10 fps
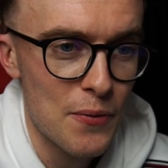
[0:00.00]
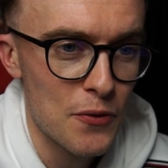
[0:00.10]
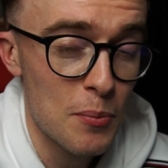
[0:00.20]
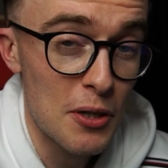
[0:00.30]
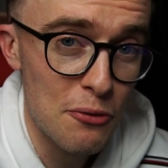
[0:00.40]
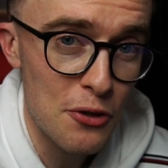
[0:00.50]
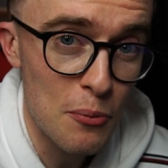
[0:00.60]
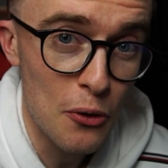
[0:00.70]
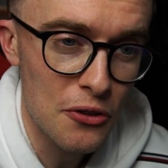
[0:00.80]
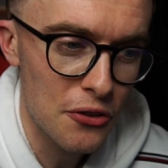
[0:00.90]
It's been a few
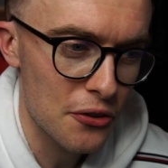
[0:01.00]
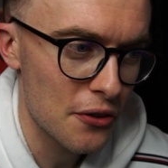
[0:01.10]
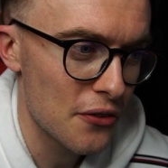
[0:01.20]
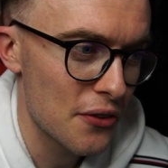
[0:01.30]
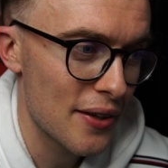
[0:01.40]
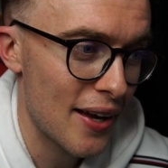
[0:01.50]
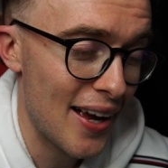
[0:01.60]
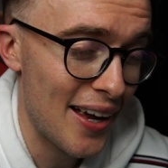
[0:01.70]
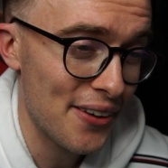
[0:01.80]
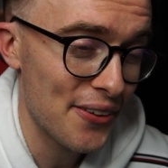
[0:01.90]
months
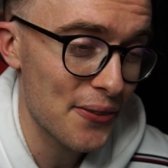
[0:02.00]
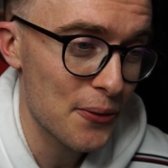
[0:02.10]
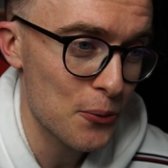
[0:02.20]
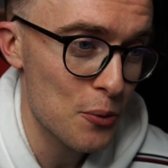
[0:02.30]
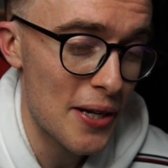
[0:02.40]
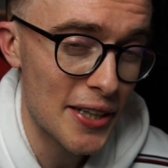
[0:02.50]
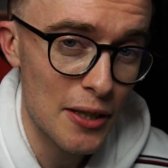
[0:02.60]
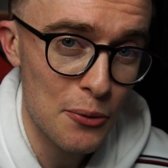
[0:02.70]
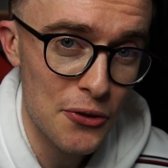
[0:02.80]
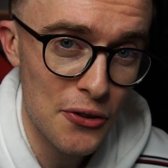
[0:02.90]
and we're making
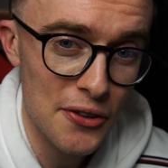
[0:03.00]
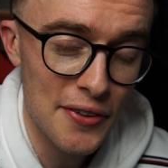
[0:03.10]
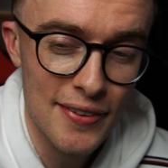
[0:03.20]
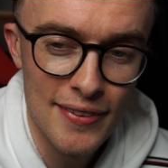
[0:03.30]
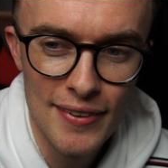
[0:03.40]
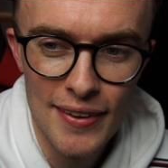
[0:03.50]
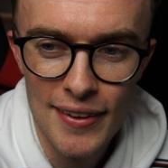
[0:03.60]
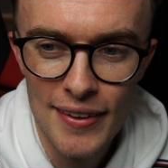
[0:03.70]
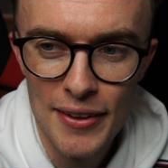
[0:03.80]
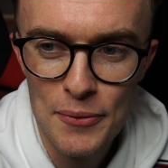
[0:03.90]
our return.
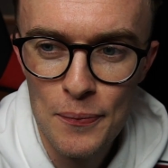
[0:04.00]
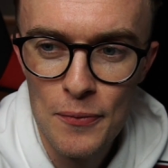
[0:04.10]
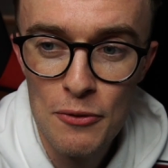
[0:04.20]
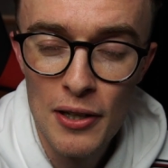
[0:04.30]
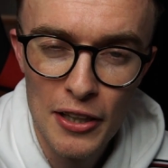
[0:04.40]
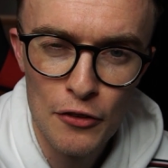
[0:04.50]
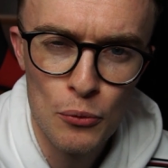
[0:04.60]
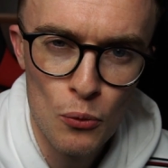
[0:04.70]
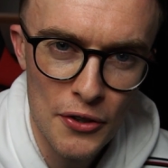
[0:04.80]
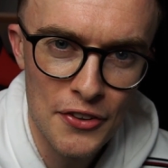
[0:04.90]
Feel like it's
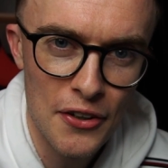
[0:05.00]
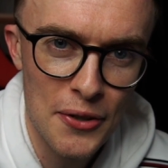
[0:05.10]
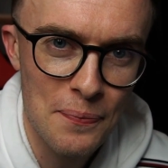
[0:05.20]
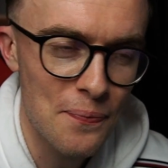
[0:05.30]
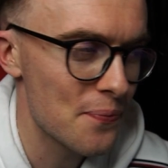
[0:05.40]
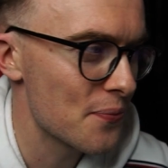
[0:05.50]
the right time.